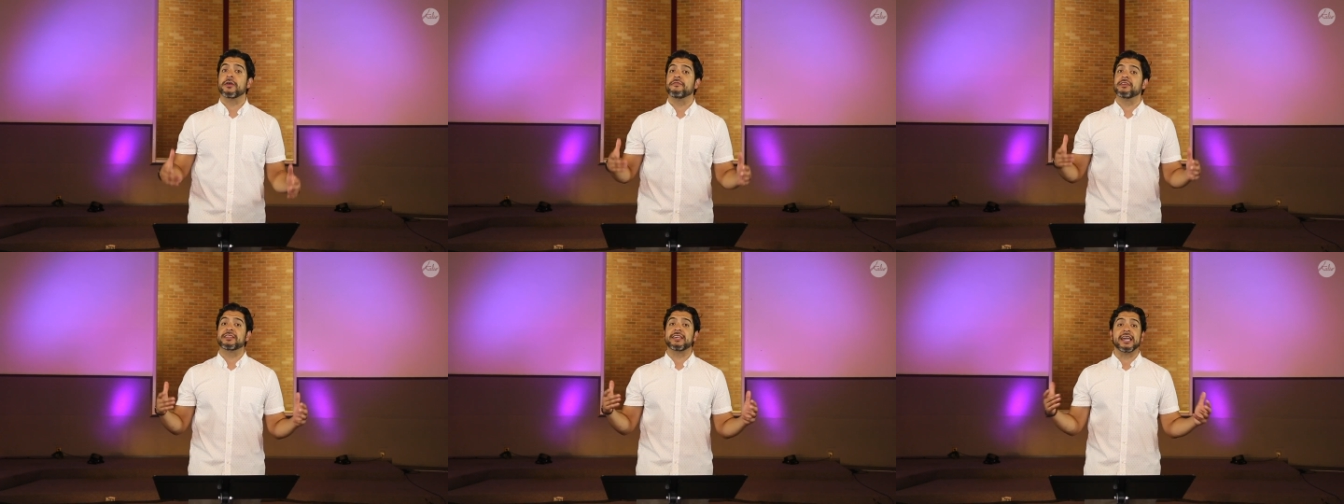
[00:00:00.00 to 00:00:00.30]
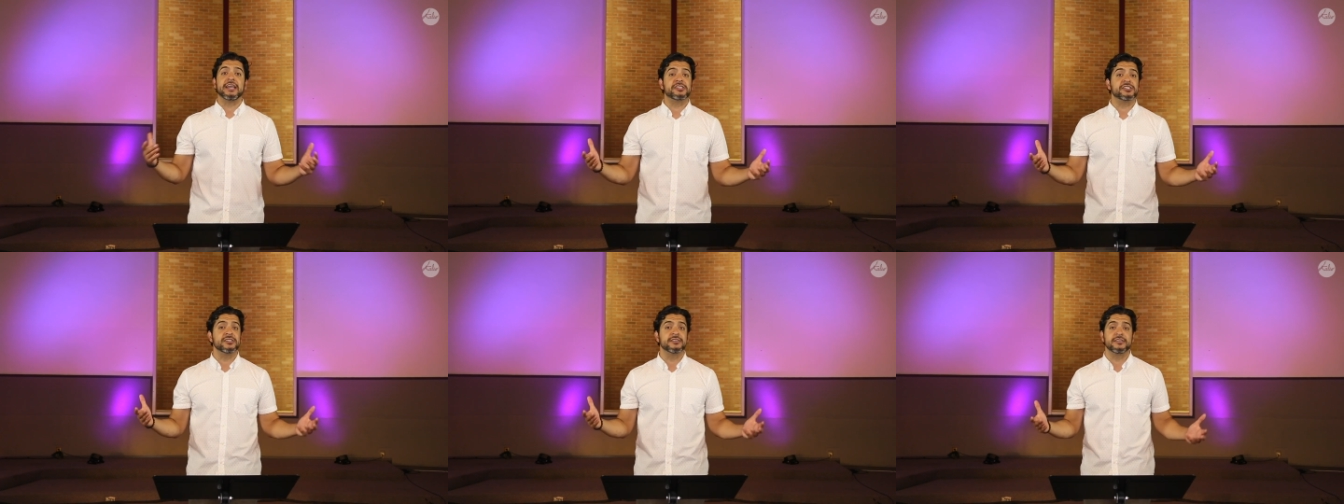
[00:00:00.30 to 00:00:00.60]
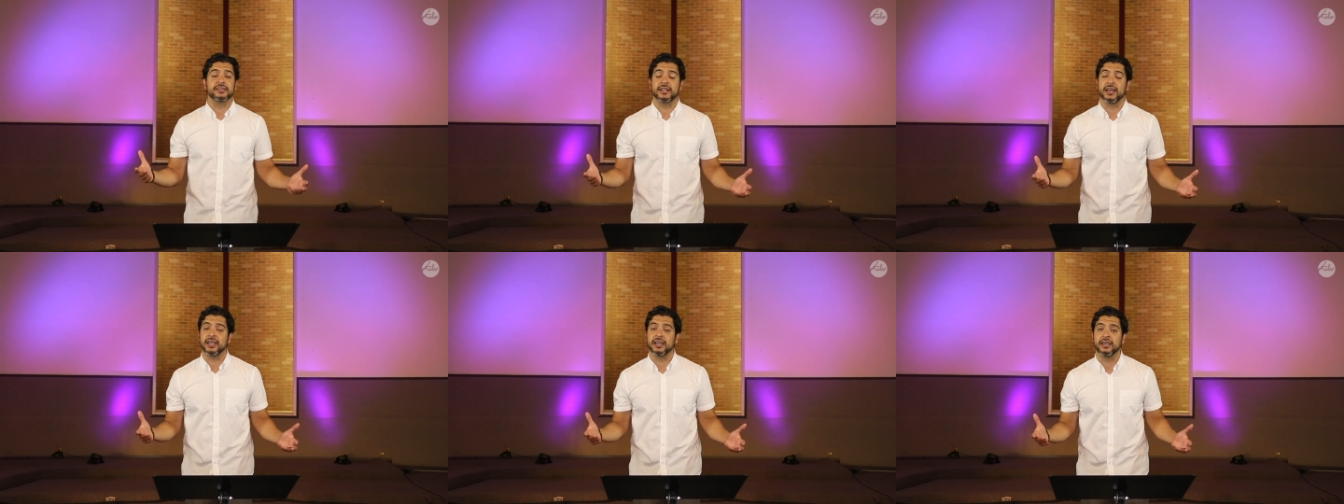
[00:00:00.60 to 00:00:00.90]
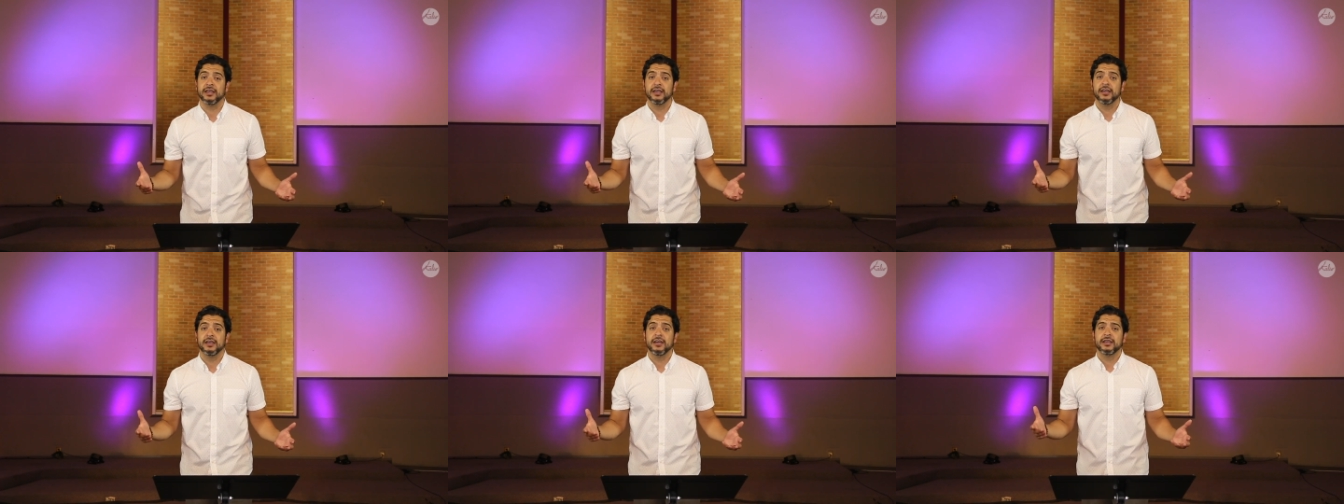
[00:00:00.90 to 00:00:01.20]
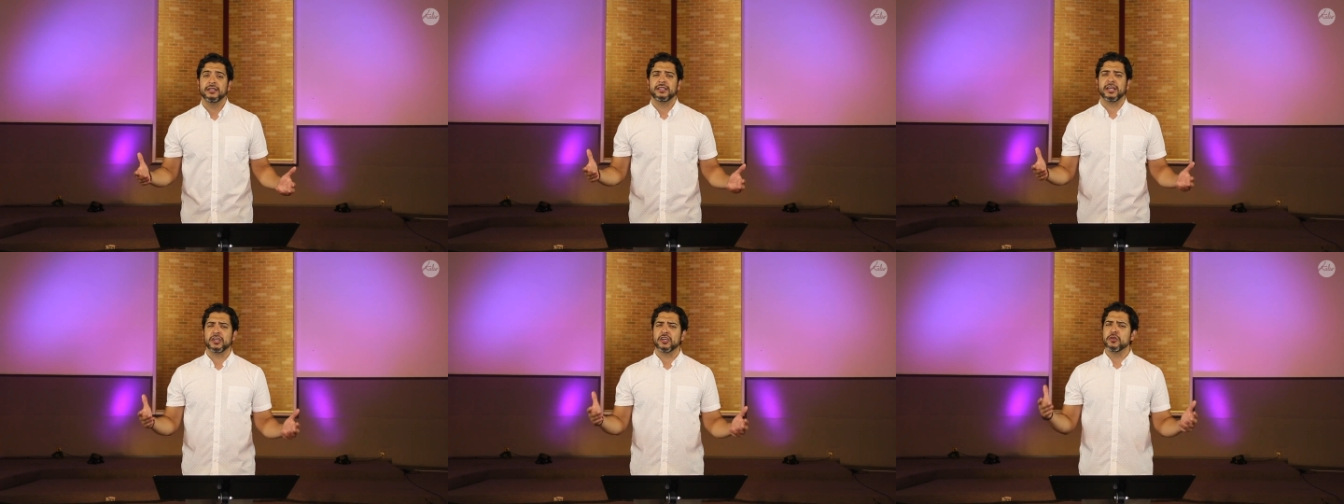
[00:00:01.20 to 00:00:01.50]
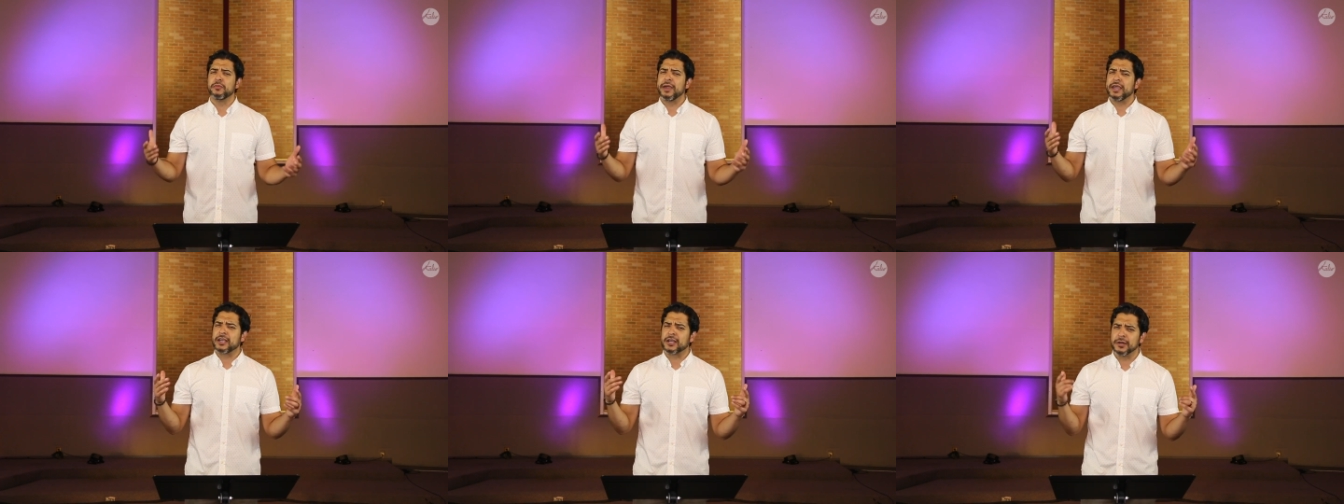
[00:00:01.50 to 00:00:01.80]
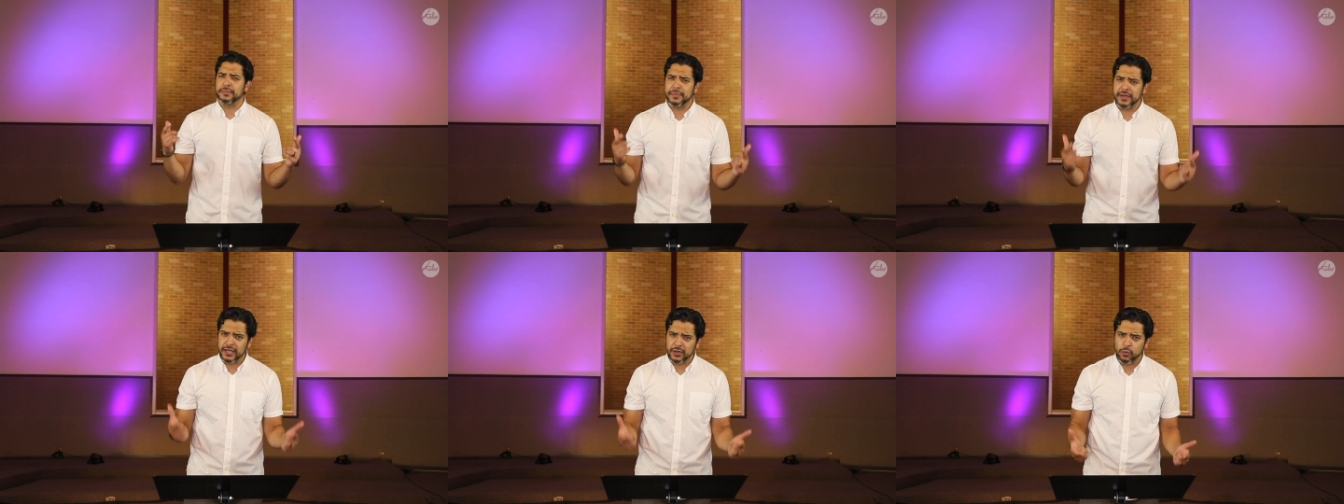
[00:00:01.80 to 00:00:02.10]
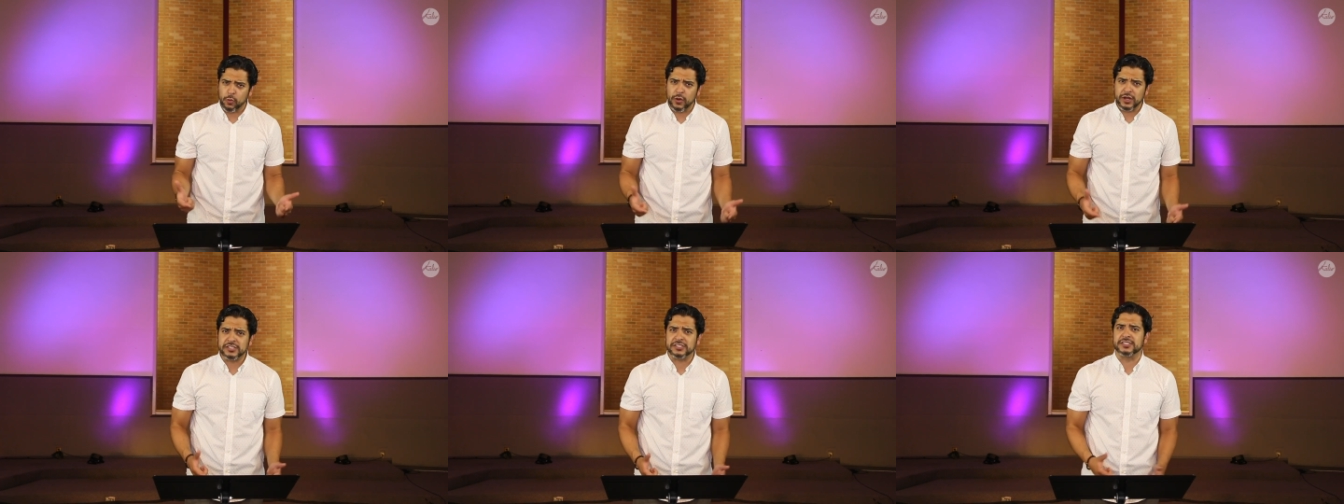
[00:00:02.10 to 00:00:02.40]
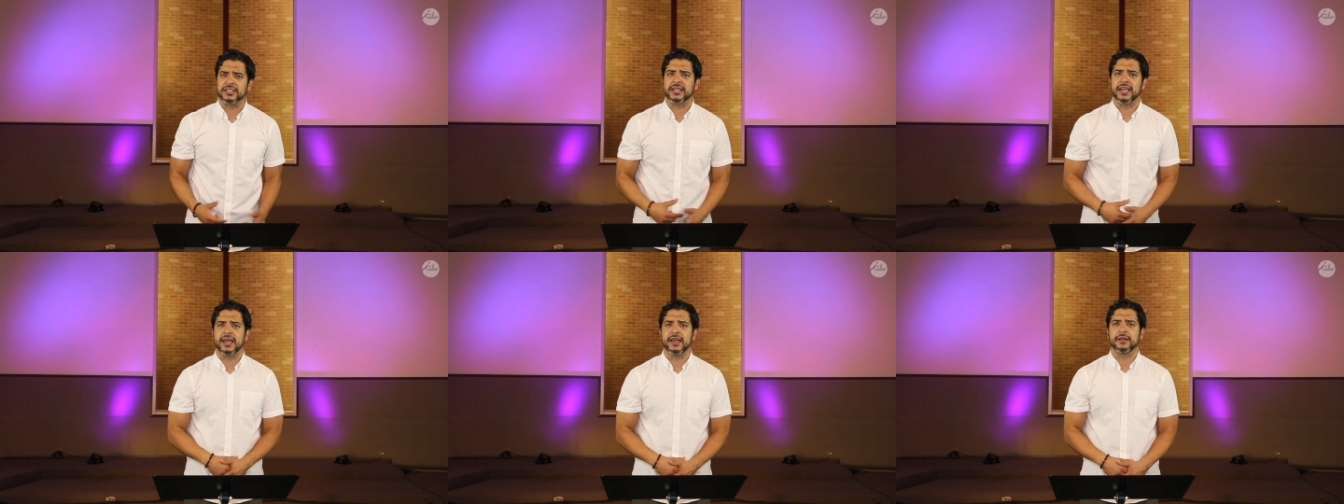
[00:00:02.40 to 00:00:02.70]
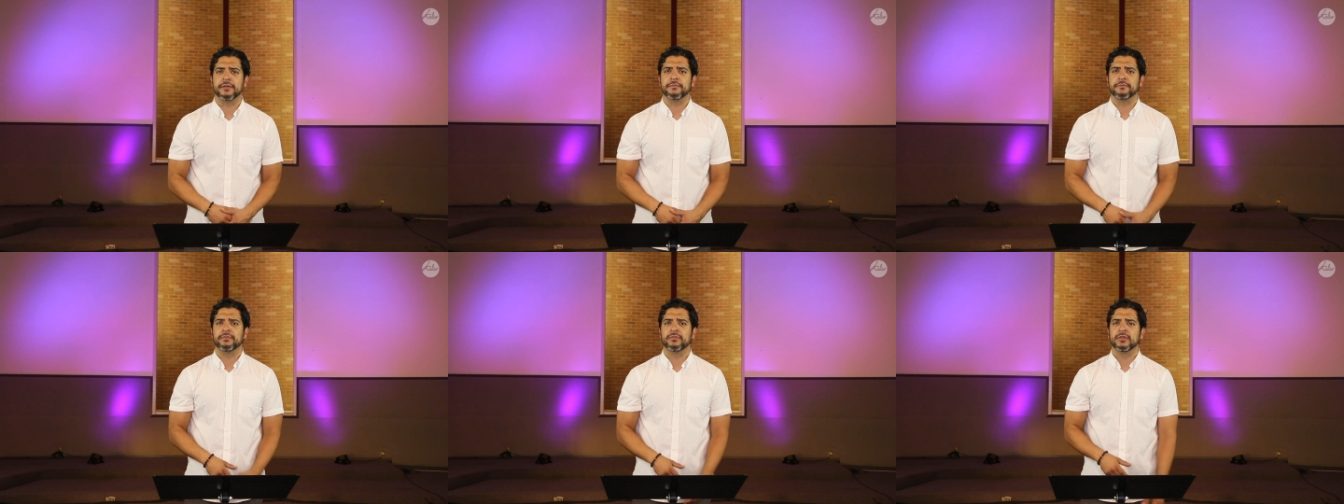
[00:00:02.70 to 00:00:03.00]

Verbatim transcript: invitation today that you may commit once again